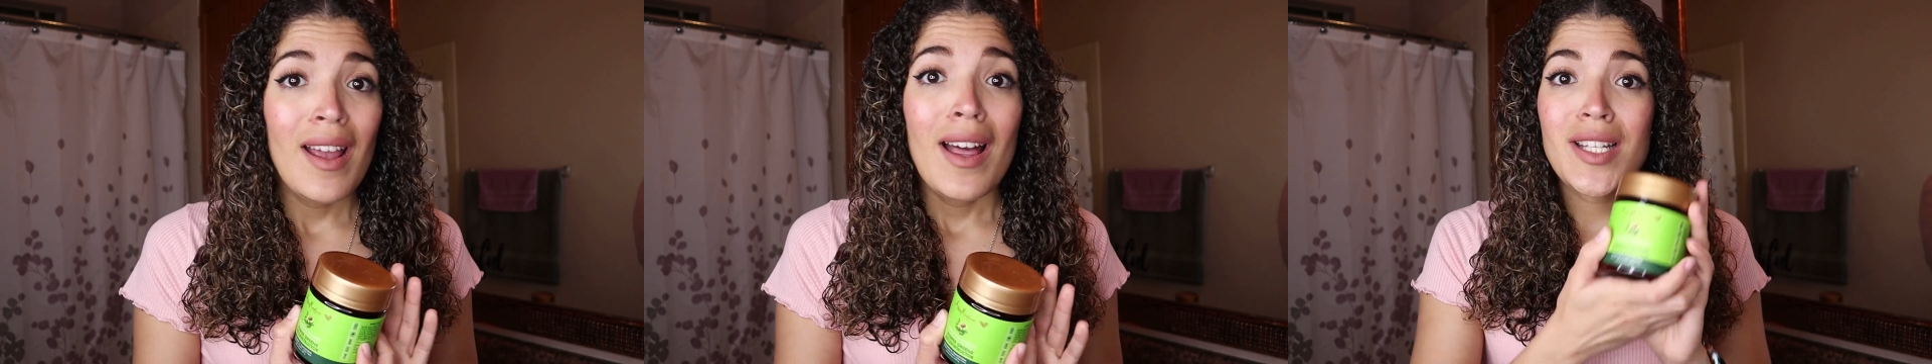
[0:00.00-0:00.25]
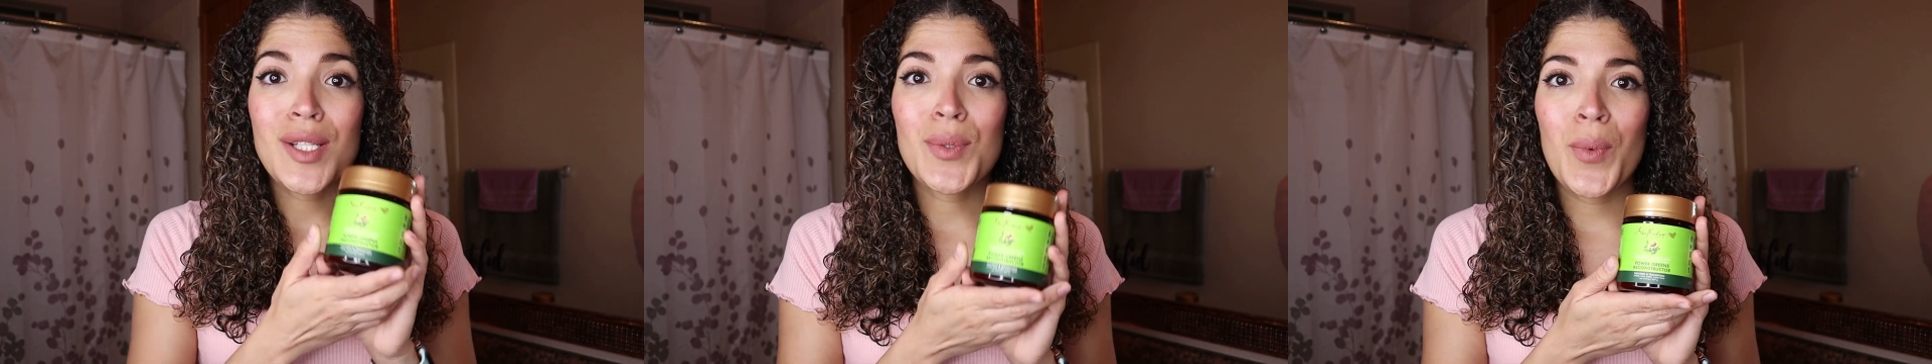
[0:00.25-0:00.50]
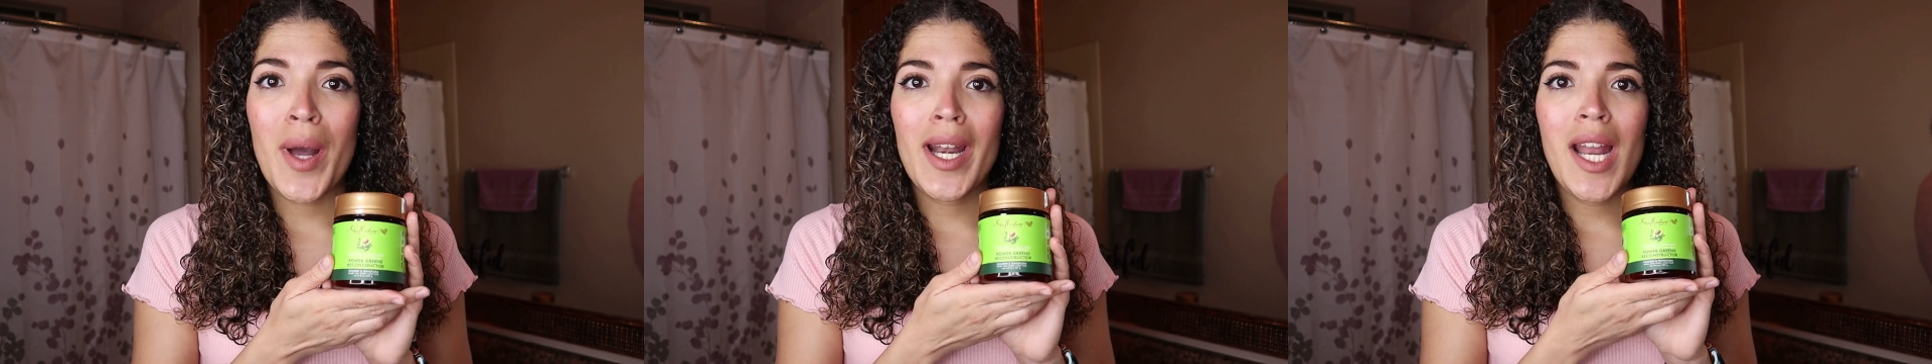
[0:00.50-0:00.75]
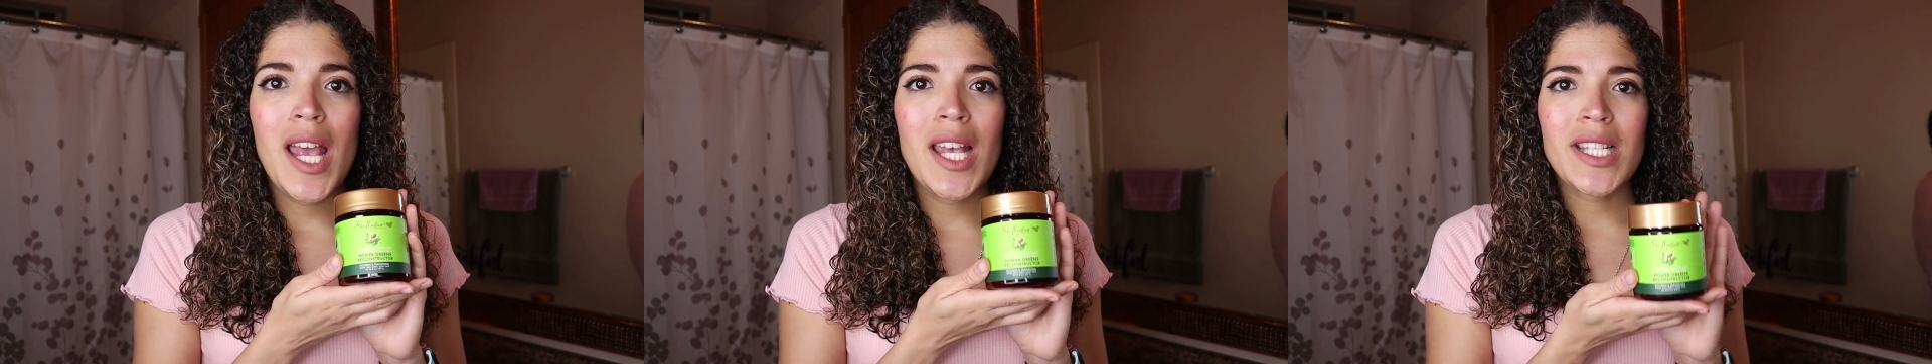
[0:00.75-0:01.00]
this
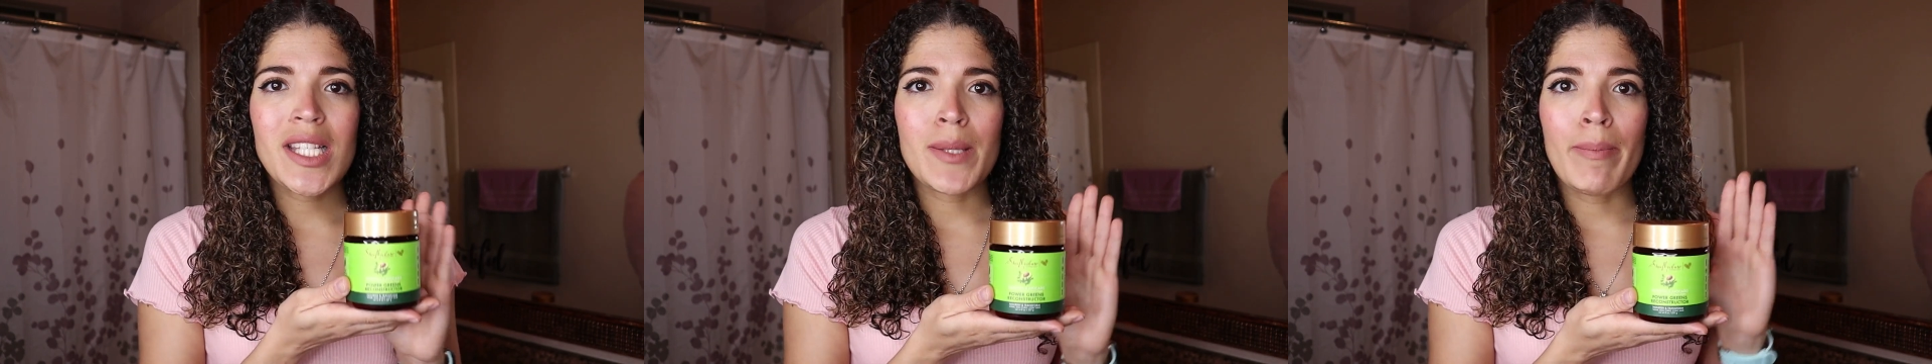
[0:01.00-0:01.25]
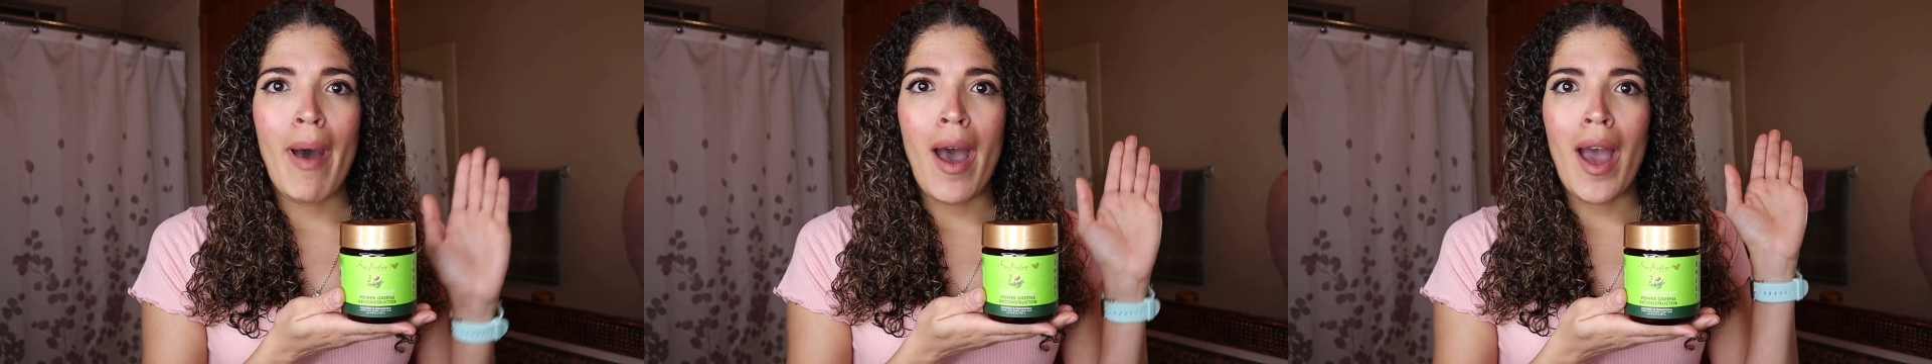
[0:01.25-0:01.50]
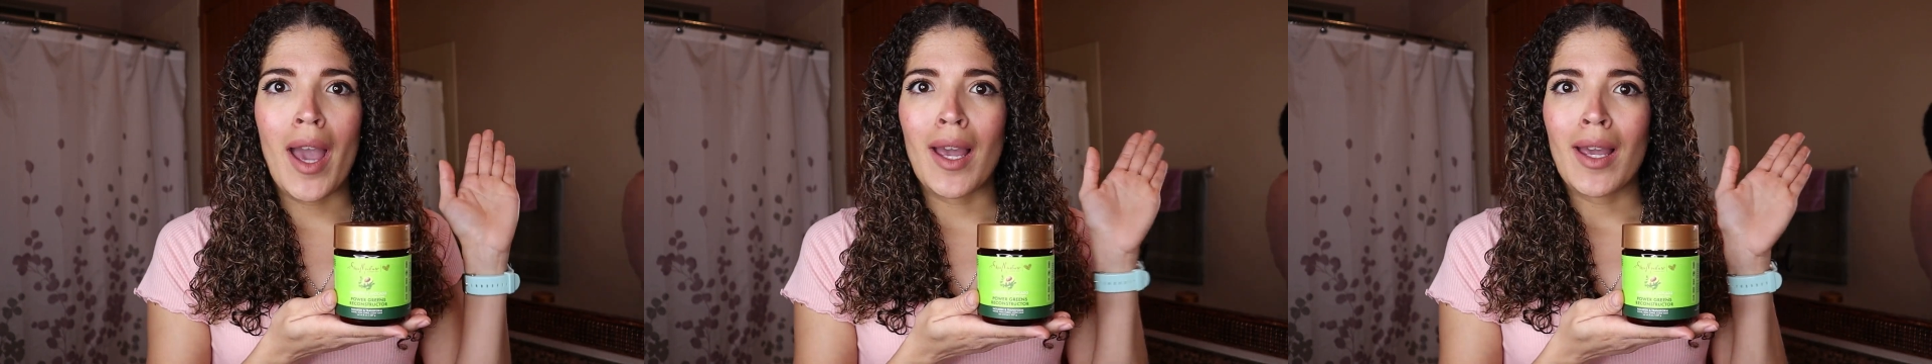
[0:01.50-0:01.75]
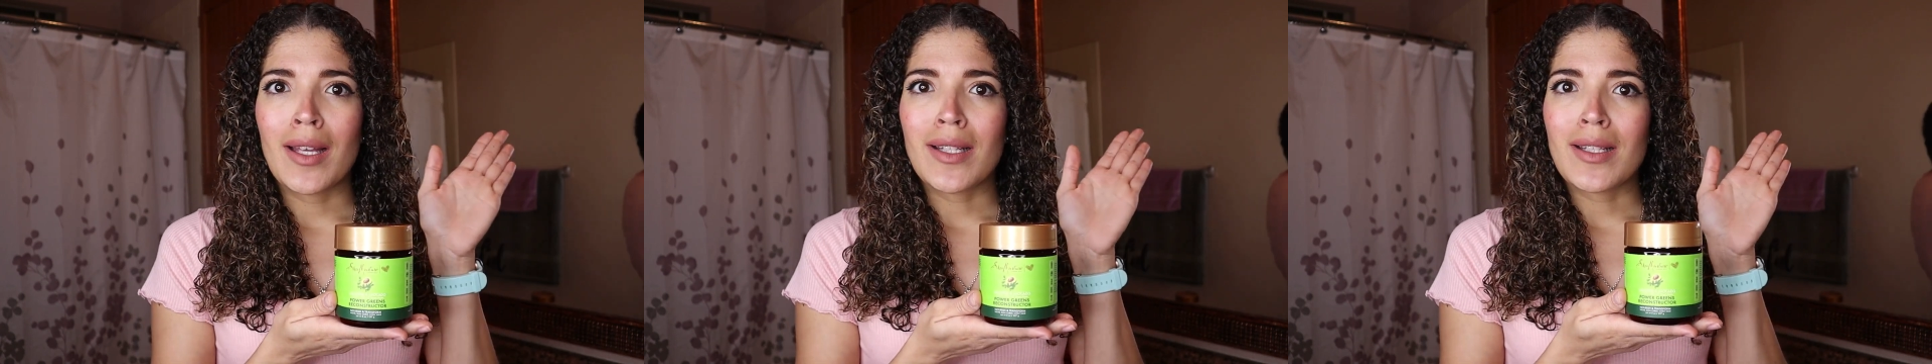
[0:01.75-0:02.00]
one is
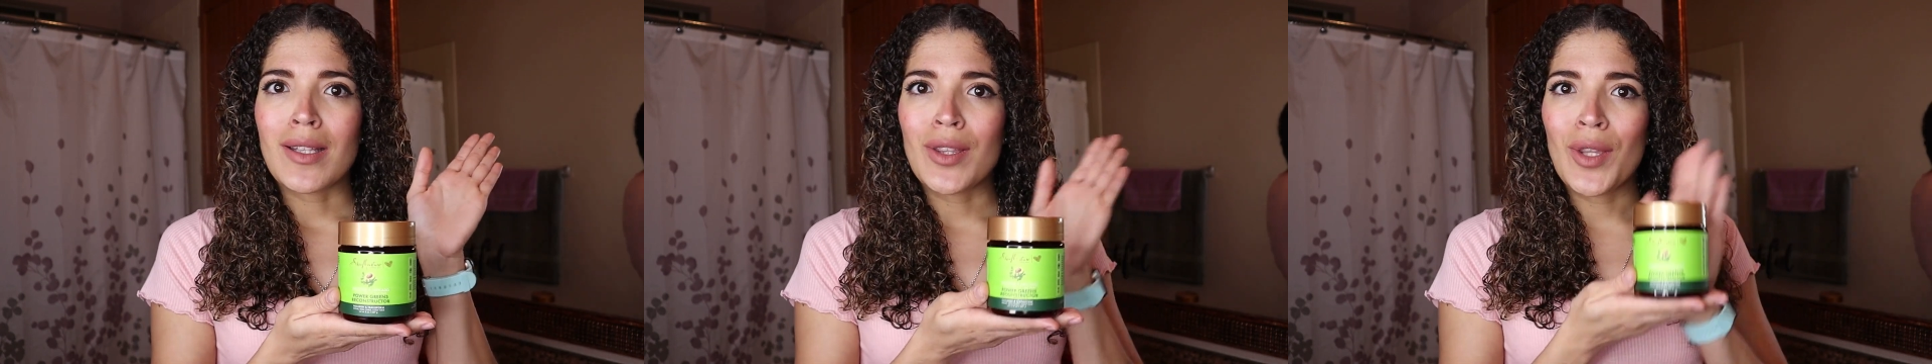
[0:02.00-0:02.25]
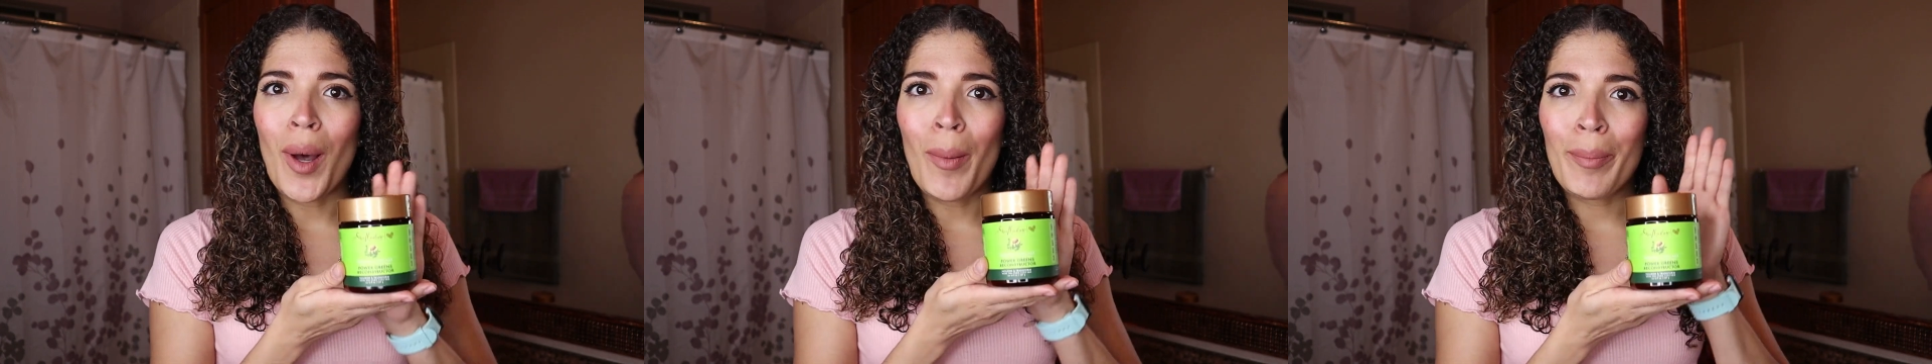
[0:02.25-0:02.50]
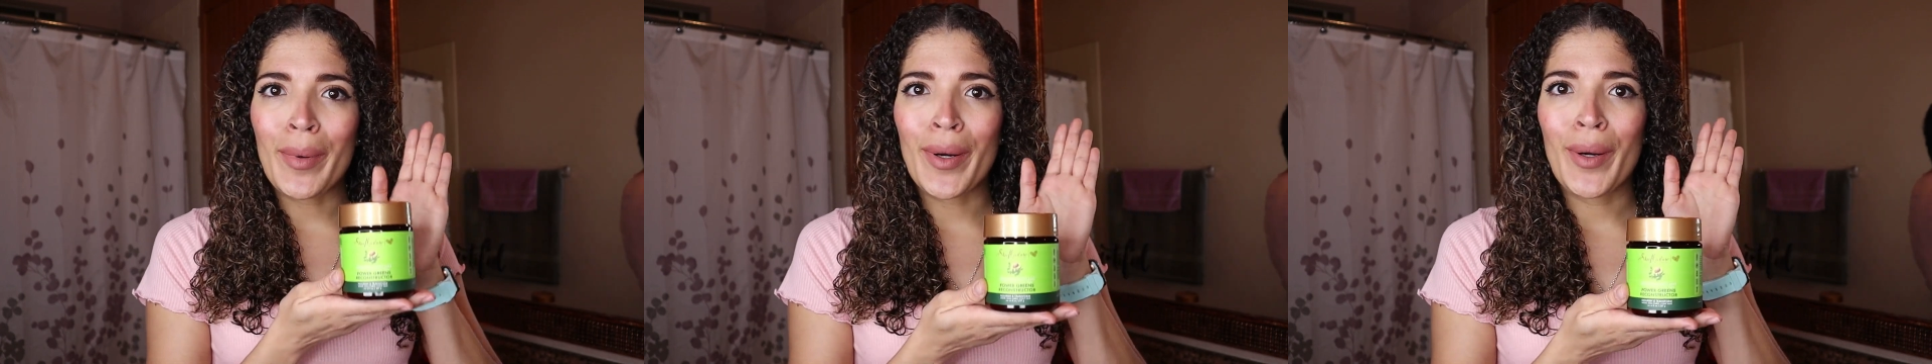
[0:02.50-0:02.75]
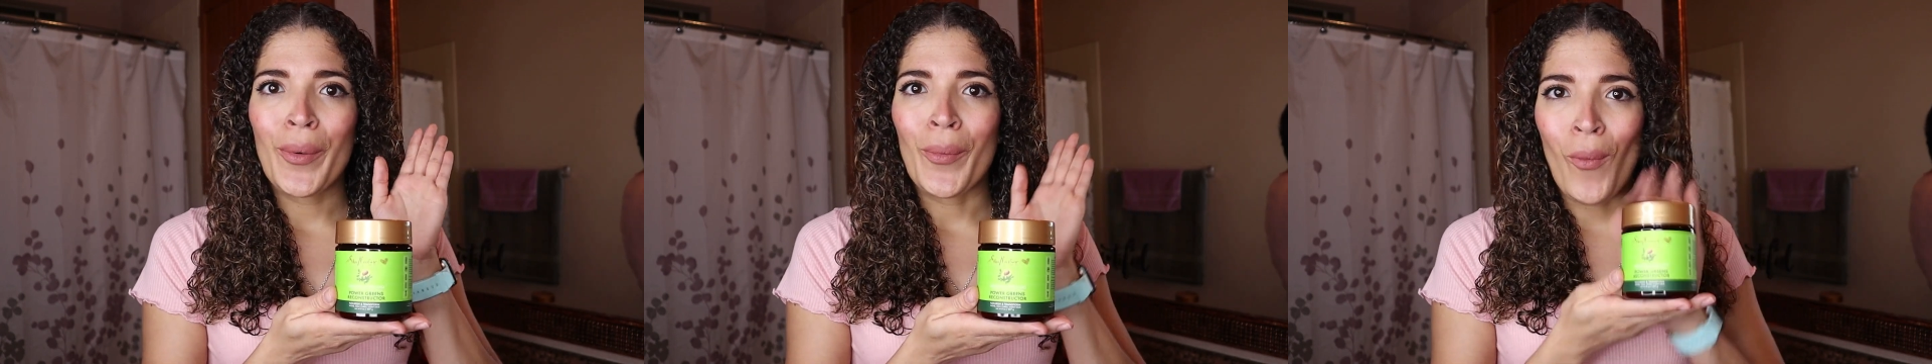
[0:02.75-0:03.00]
my
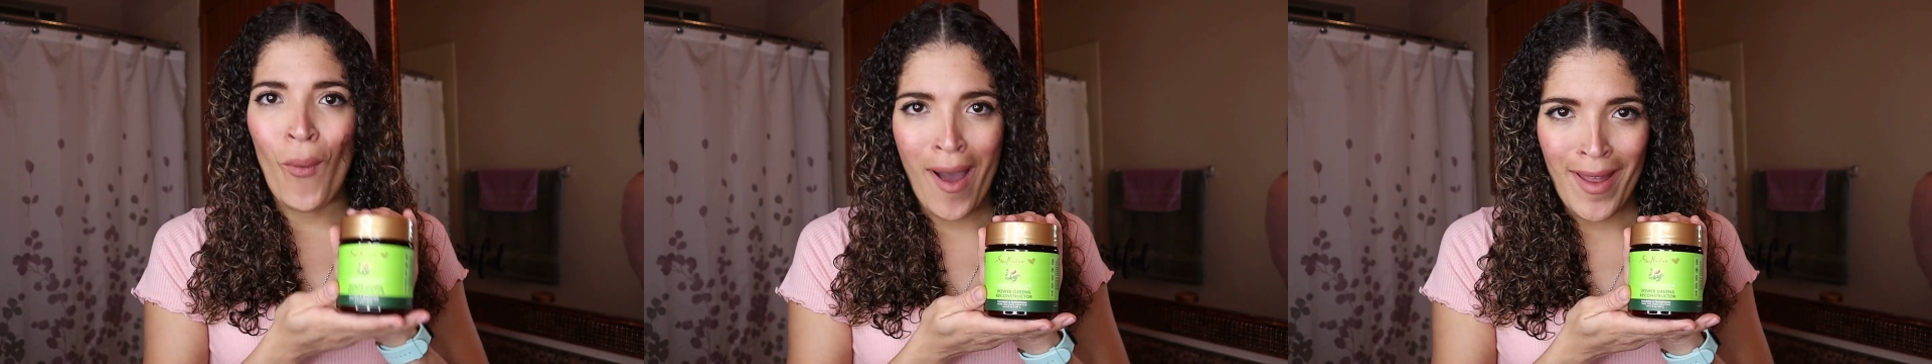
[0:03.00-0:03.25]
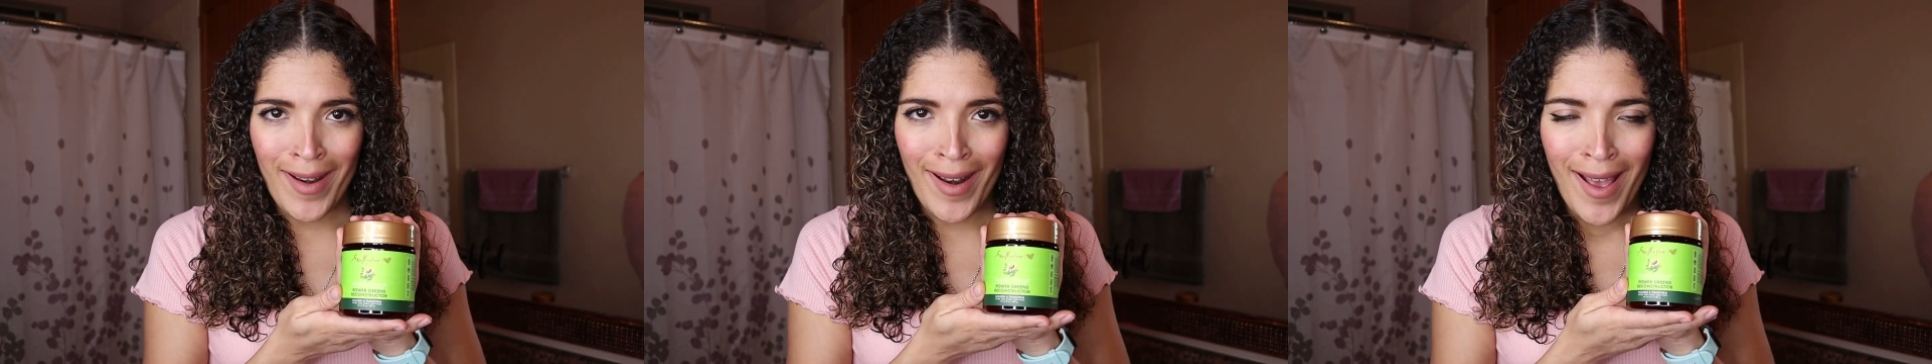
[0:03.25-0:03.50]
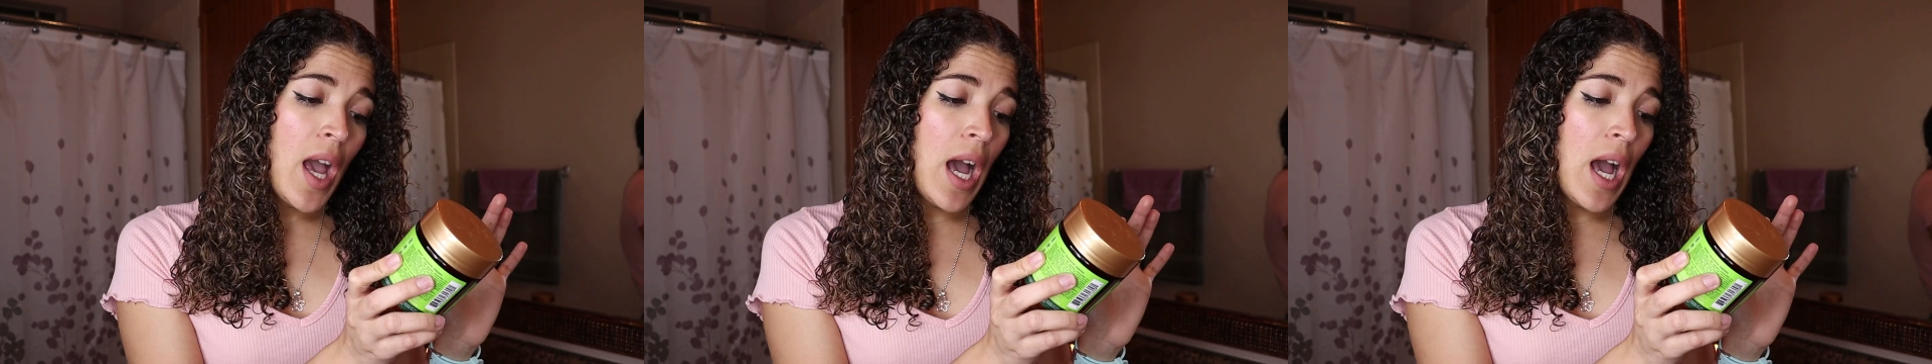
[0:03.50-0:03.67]
number one.